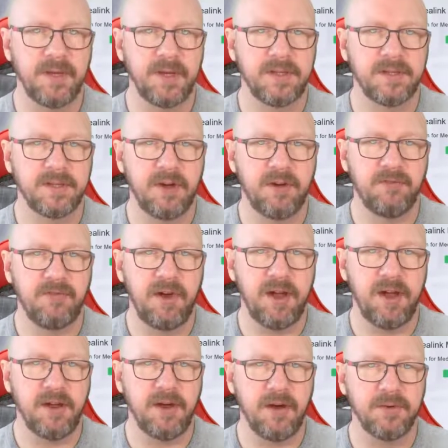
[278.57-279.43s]
So if
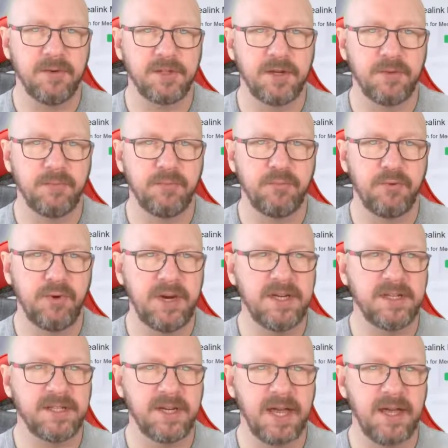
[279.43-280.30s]
I go to
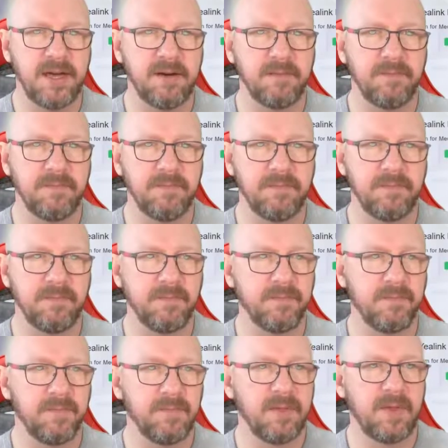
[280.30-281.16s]
preset,
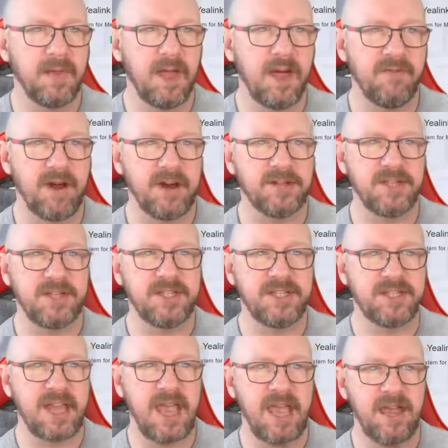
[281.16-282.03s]
I've actually
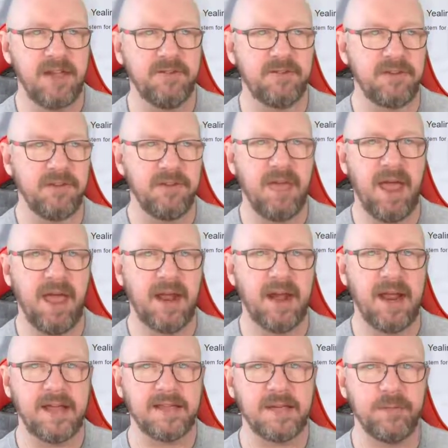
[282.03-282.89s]
saved
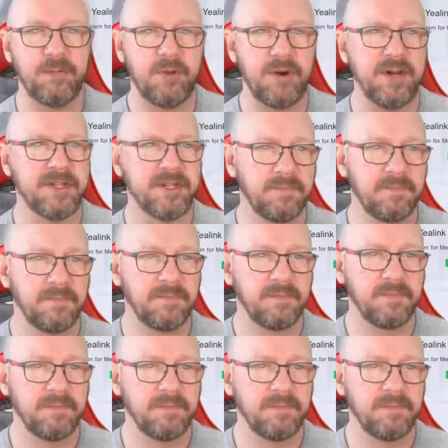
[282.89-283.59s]
that as a preset.